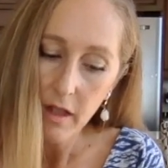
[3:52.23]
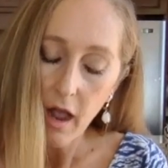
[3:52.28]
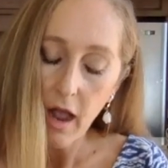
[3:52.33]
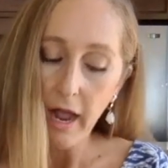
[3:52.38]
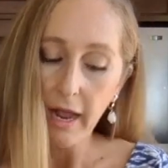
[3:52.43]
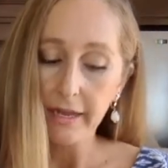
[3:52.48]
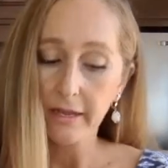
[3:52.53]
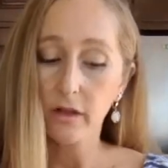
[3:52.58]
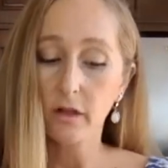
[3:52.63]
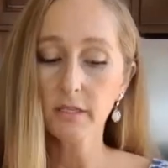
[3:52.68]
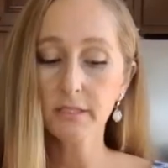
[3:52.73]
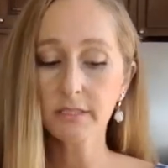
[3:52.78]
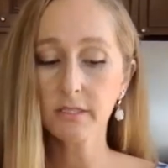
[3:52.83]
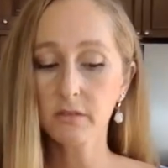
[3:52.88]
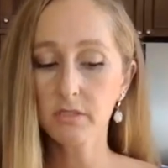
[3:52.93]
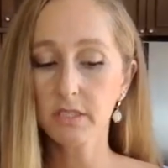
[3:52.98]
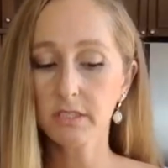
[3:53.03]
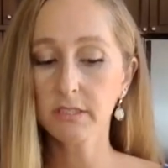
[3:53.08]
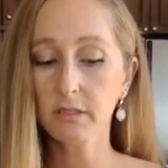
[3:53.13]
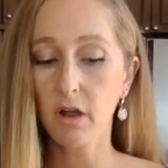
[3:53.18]
I also
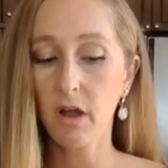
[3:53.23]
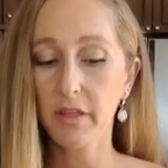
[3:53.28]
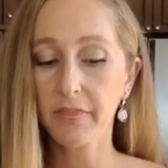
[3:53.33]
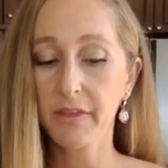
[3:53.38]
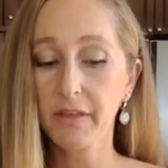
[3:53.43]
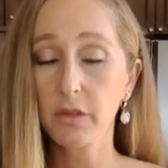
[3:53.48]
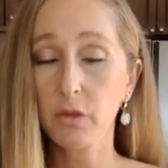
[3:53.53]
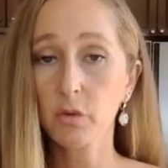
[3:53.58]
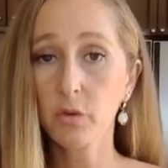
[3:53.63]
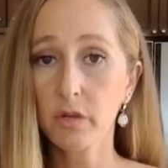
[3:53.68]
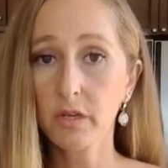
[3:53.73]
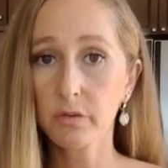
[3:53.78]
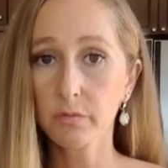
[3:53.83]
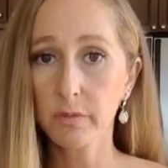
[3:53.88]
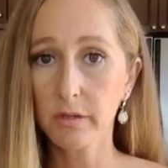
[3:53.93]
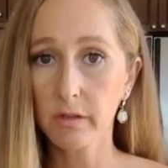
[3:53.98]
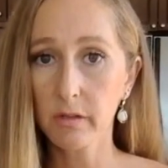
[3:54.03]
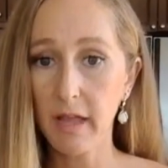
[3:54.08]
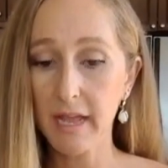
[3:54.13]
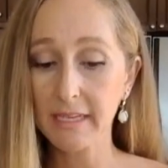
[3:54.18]
just got that you could
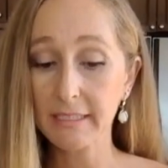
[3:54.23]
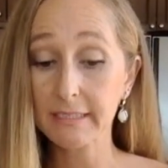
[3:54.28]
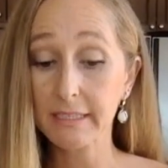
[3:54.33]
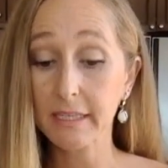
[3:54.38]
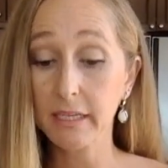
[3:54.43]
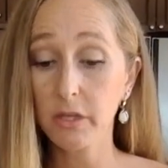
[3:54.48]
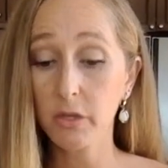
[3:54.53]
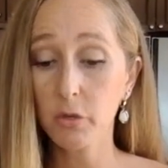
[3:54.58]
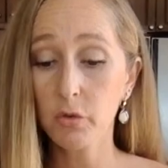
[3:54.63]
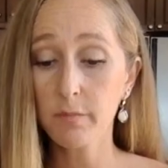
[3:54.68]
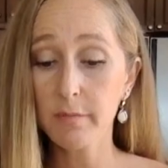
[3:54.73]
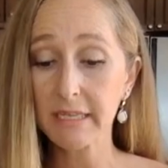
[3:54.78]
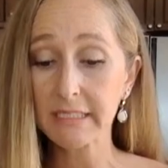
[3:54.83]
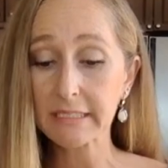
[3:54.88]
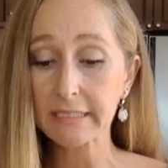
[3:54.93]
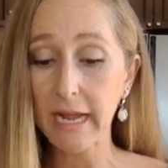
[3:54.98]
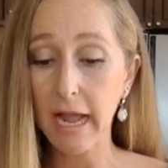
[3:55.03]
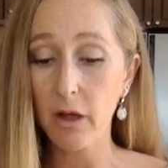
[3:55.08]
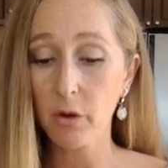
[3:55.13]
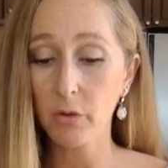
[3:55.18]
realize that you missed
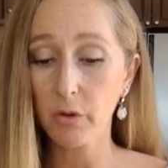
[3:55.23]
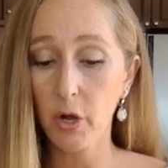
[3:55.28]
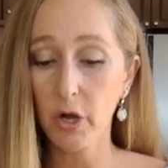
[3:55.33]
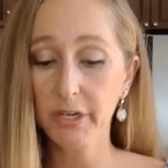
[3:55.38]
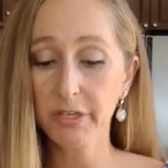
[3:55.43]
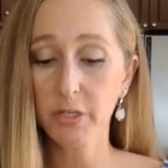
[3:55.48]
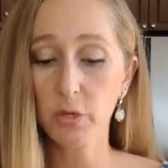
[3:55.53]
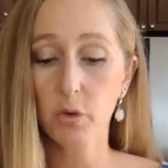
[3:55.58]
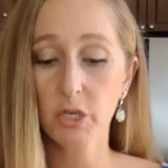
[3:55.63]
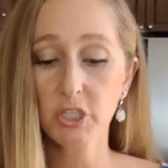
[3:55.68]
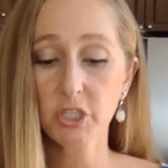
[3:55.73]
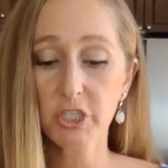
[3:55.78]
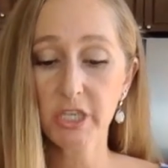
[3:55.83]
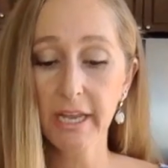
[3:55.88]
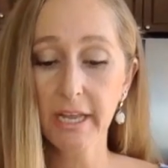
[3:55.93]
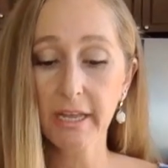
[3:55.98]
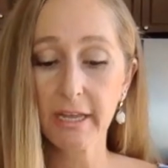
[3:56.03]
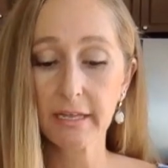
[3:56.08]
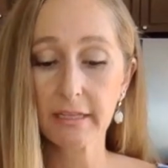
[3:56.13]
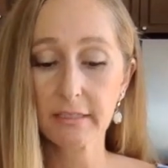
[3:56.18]
out on your
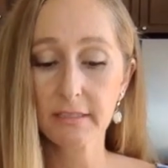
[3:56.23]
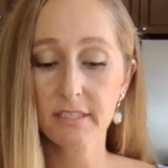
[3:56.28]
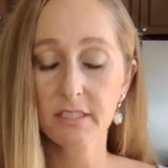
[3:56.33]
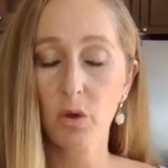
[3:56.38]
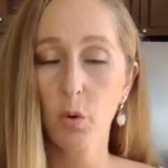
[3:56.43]
chance